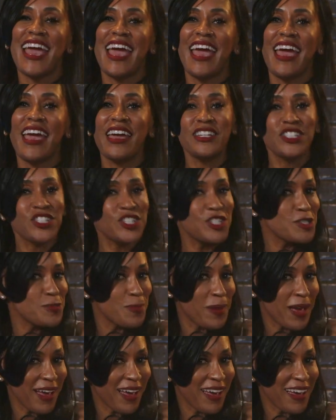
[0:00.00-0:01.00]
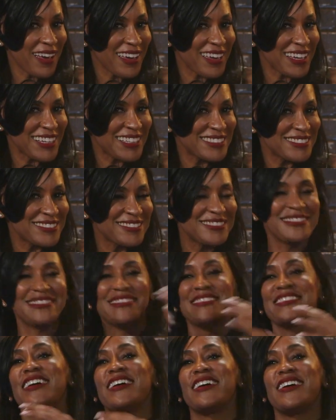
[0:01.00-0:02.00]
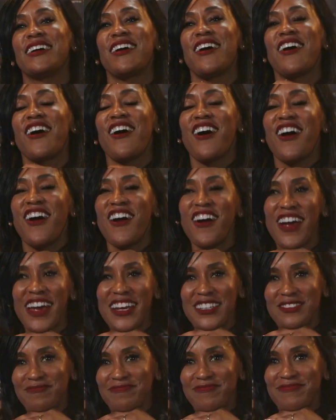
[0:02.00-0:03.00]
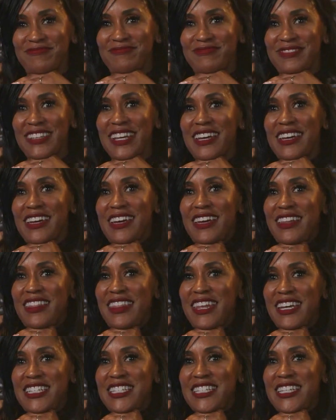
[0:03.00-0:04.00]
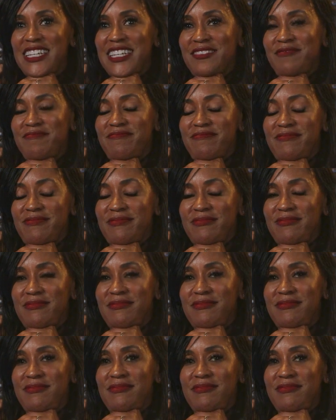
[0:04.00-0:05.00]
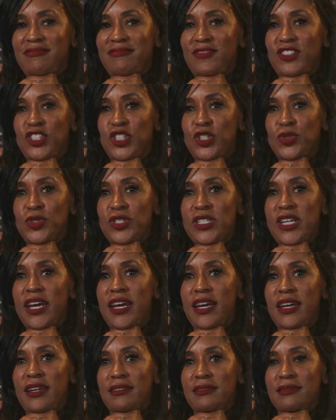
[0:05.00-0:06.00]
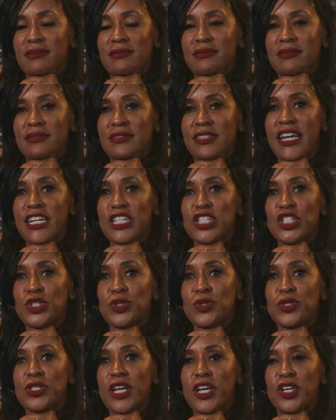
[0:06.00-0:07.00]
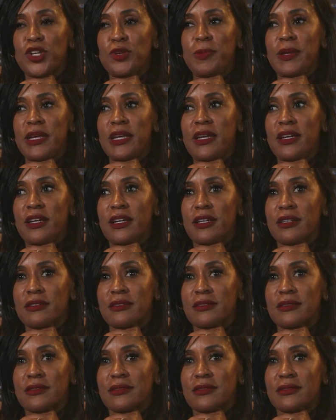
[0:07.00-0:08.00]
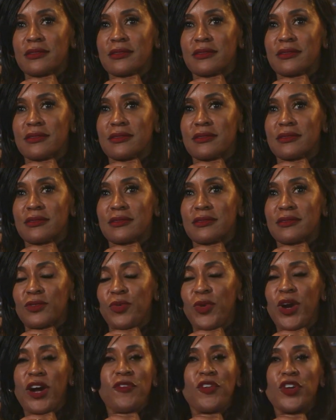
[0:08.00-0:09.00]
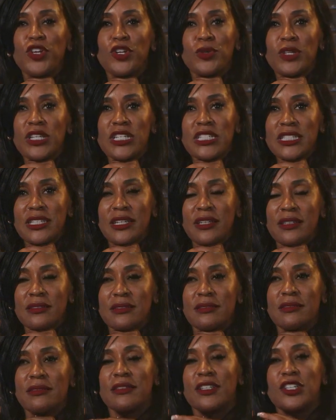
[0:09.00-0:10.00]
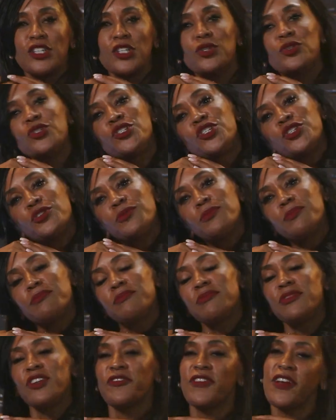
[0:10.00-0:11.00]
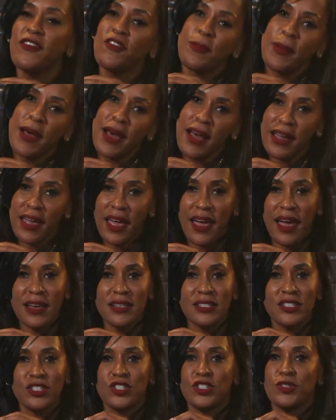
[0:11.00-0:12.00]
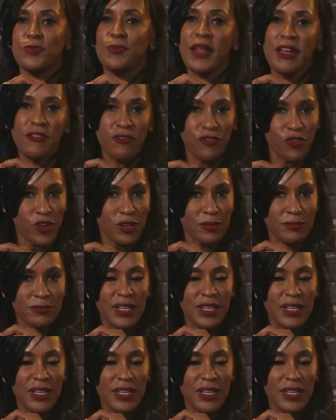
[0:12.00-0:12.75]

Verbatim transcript: and she's back. All right, that's it. Tuesday, next Tuesday, you be here. Wherever you listen, YouTube, your favorite podcast platform,